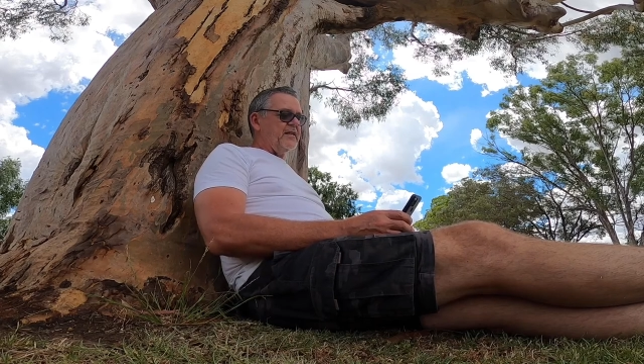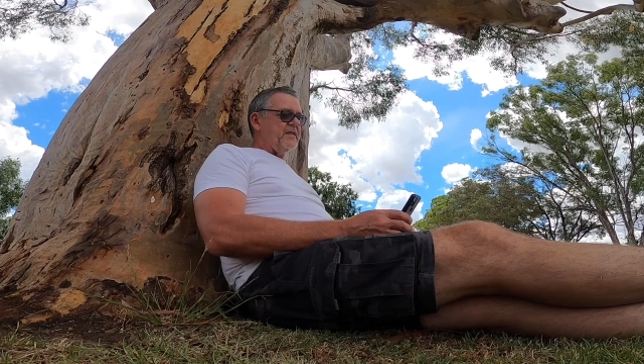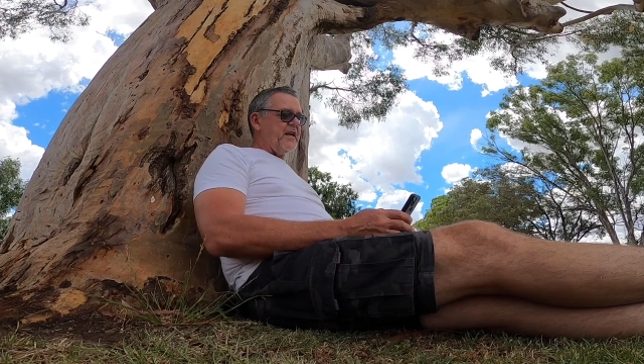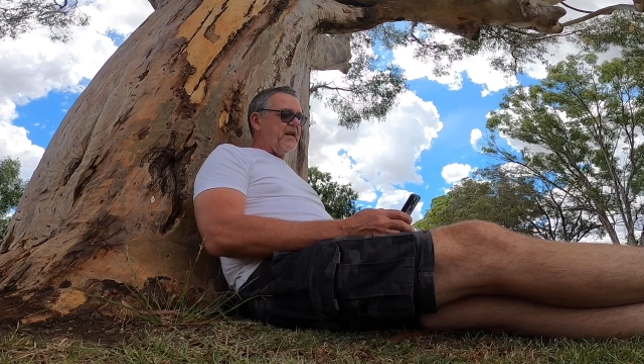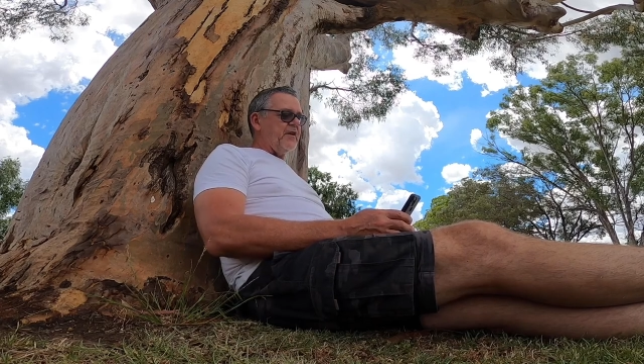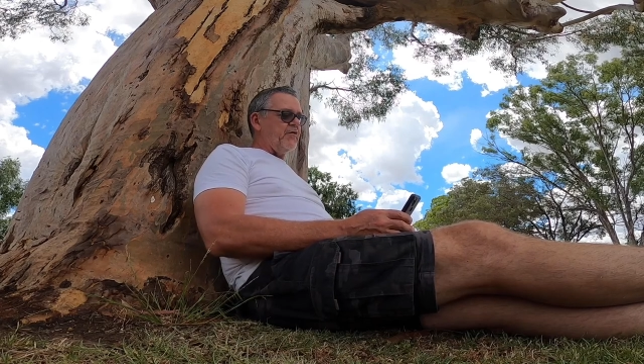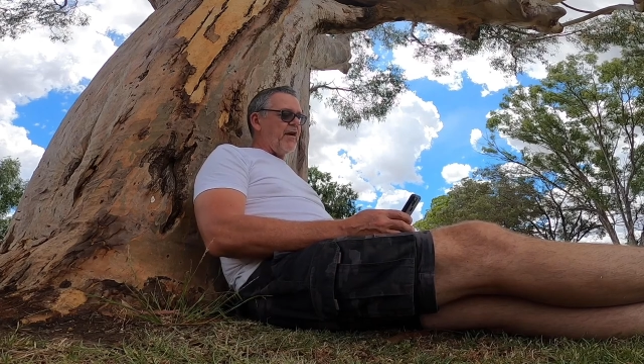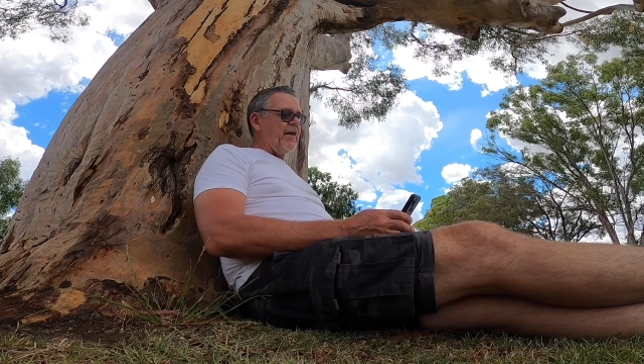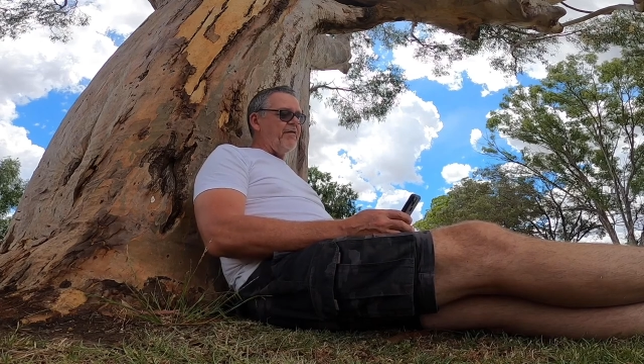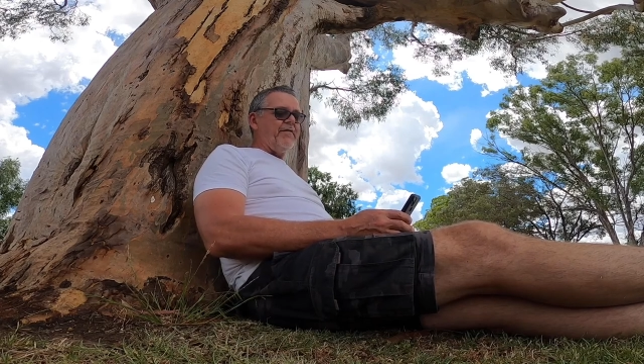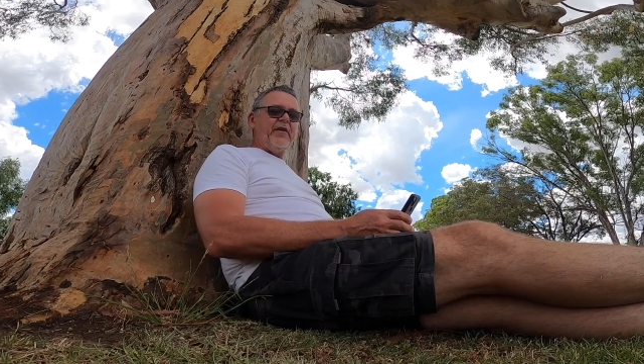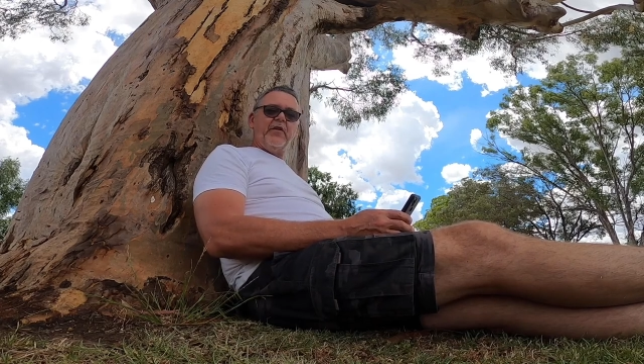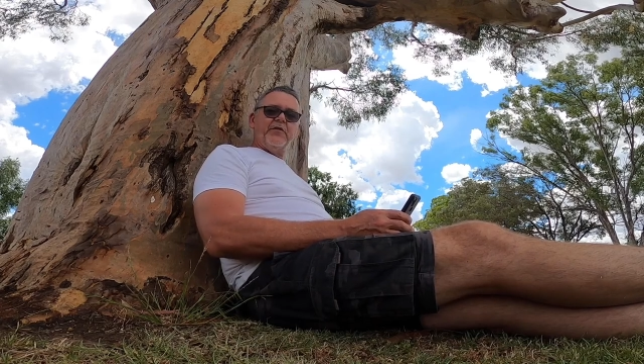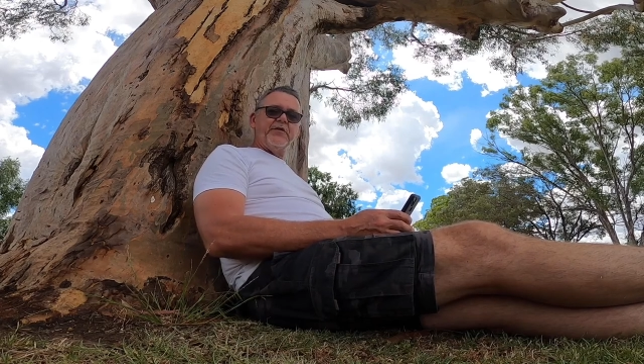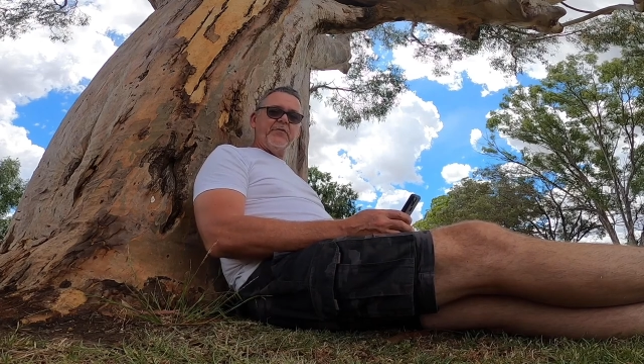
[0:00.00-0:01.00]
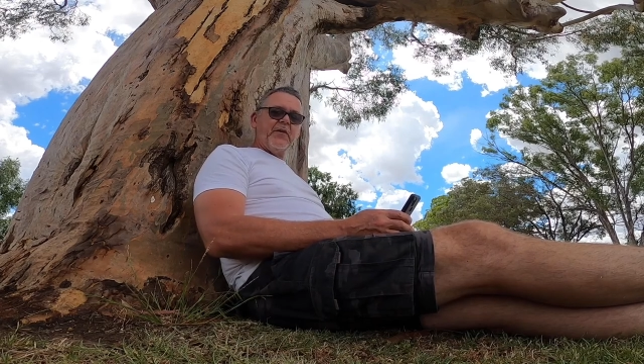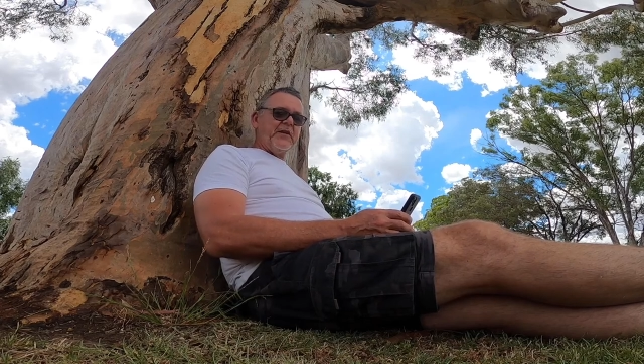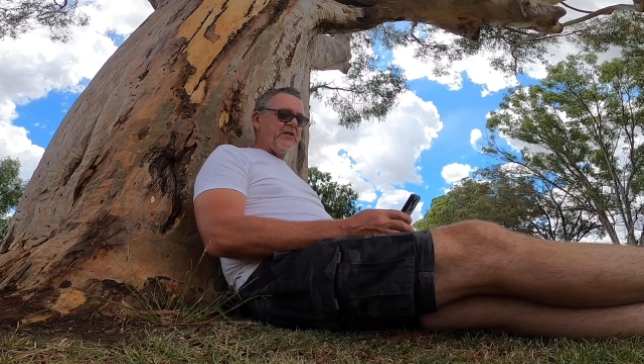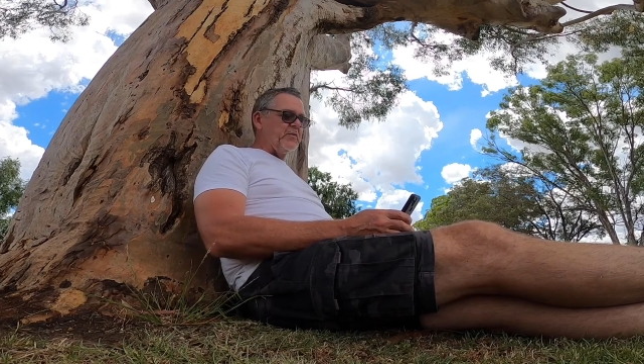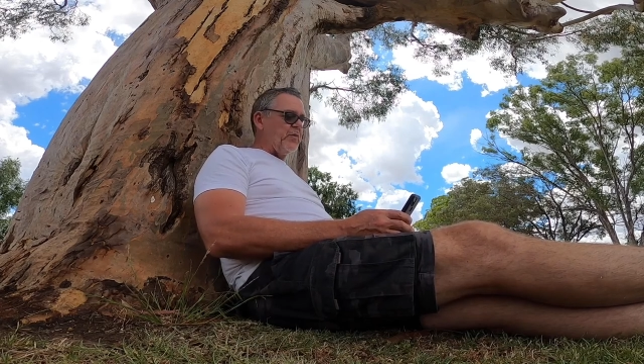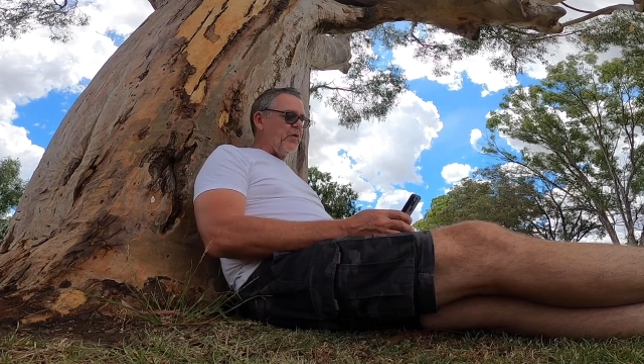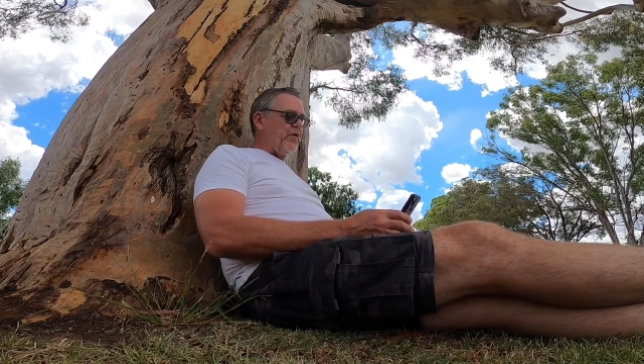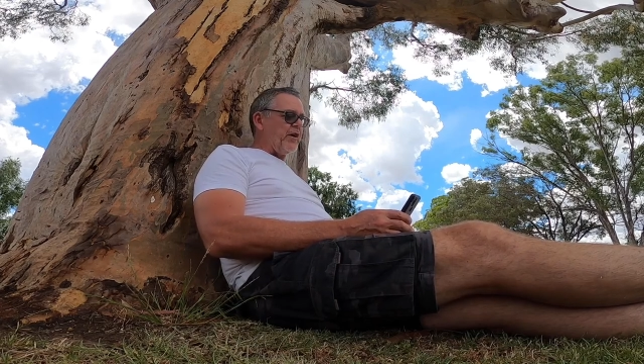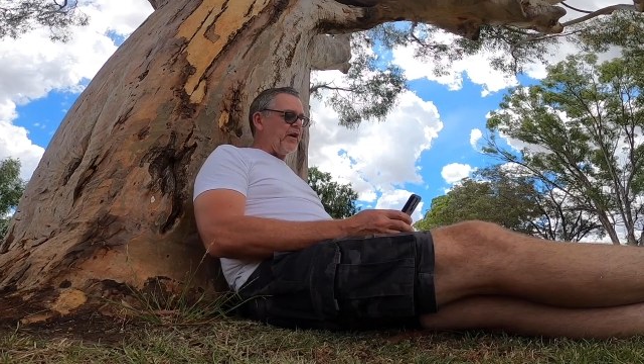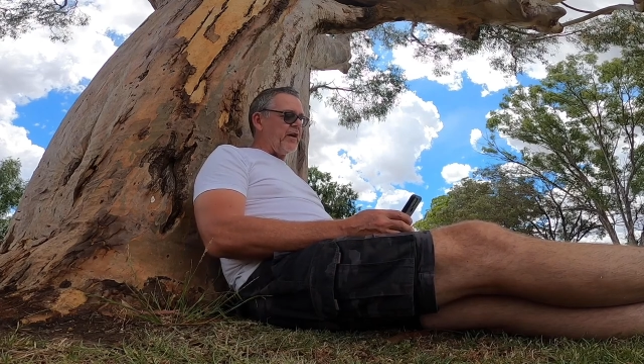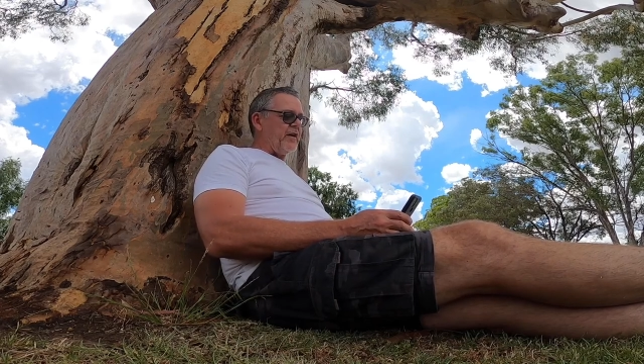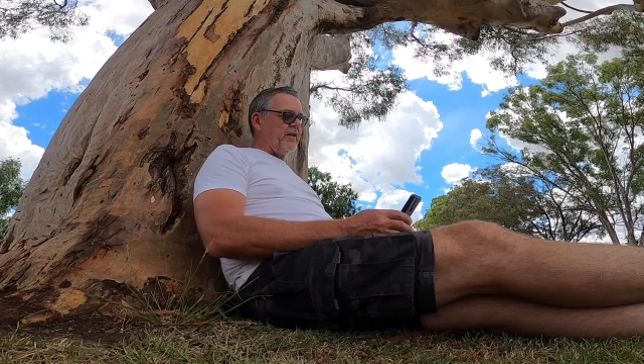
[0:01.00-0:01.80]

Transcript: Said Grenfell to my spirit,